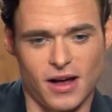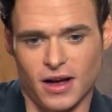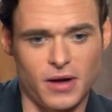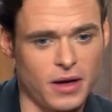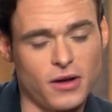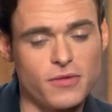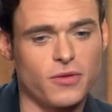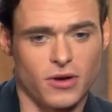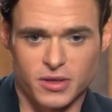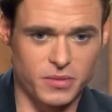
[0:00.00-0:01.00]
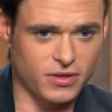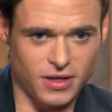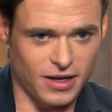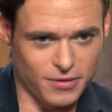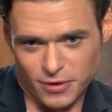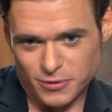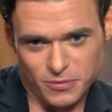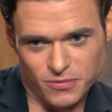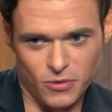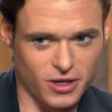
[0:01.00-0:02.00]
I love working with Ken. I've loved
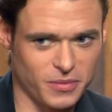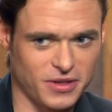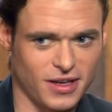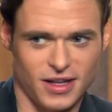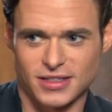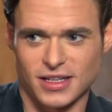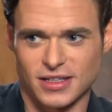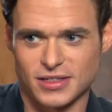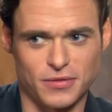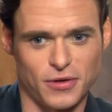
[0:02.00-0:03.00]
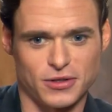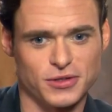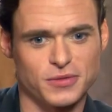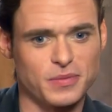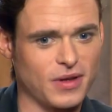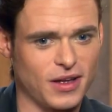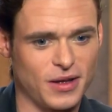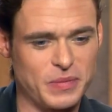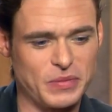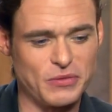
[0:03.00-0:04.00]
working with Ken since the first
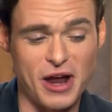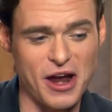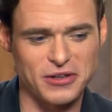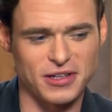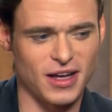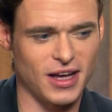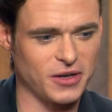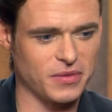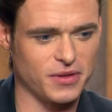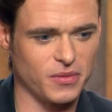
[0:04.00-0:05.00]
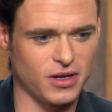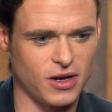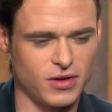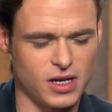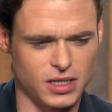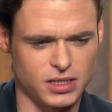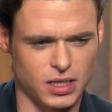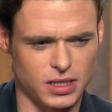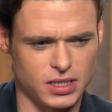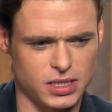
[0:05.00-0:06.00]
rehearsal I had with him, when I realised
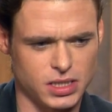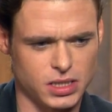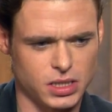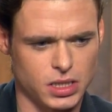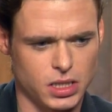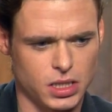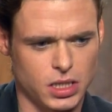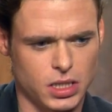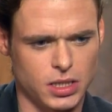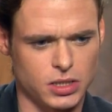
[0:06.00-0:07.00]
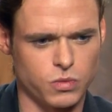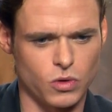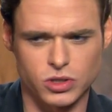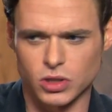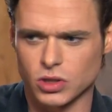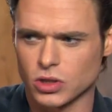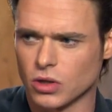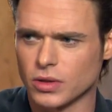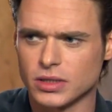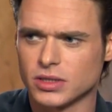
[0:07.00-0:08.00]
that this wasn't
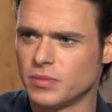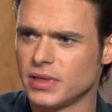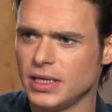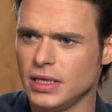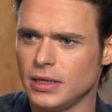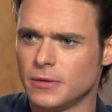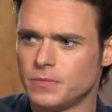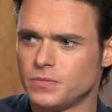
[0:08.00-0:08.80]
going to be